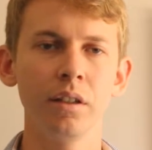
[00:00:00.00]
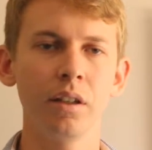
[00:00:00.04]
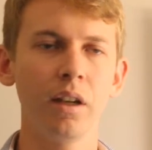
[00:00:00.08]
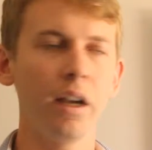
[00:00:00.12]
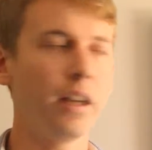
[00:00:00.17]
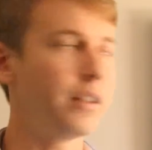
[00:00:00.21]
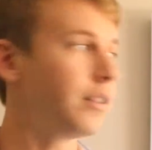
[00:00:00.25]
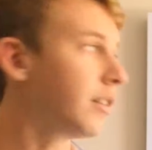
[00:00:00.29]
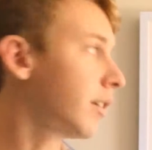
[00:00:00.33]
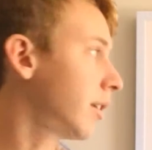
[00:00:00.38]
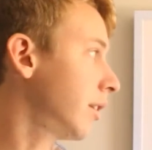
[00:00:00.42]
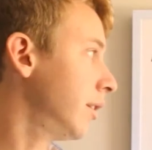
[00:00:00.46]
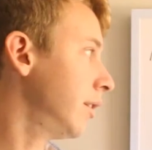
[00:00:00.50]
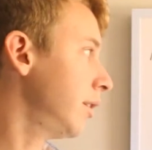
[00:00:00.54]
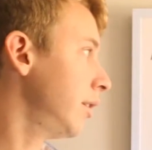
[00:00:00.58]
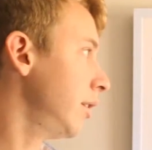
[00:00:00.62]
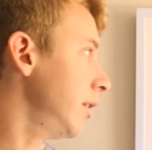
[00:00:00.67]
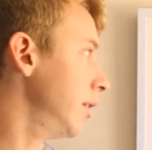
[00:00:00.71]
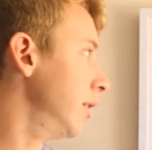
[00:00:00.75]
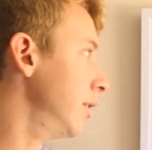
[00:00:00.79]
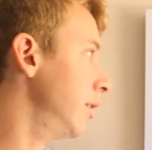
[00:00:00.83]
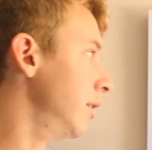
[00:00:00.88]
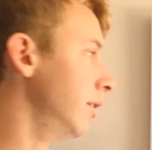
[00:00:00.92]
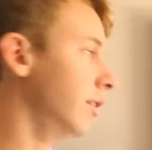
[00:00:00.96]
As you can see,
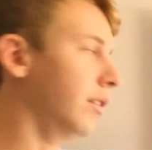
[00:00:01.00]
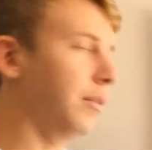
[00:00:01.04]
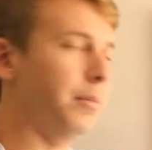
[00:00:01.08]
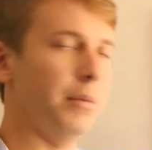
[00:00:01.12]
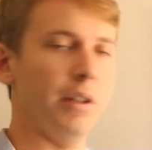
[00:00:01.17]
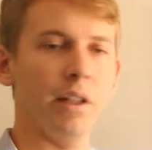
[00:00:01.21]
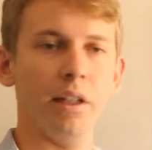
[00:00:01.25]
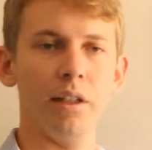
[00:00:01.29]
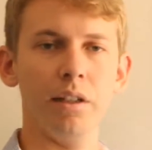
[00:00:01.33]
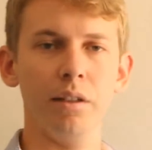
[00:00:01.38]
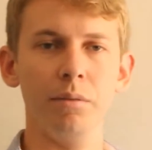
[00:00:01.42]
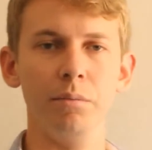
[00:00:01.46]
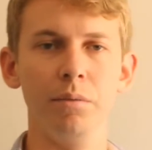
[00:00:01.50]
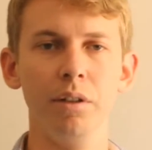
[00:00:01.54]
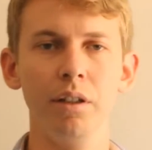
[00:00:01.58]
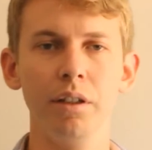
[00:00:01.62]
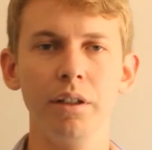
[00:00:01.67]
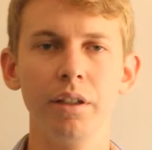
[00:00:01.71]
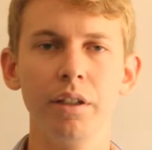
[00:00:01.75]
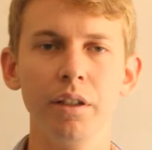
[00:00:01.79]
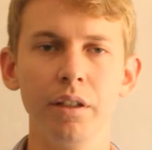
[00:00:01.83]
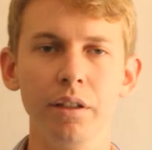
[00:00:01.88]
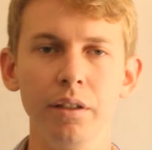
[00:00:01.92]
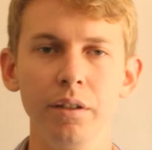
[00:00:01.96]
this is a Millennium Bug
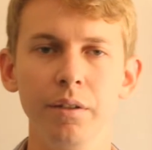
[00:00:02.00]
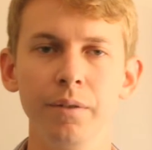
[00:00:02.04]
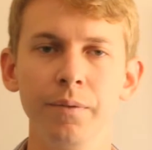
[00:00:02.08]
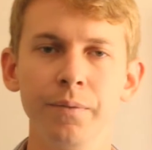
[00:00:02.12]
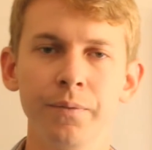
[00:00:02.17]
here.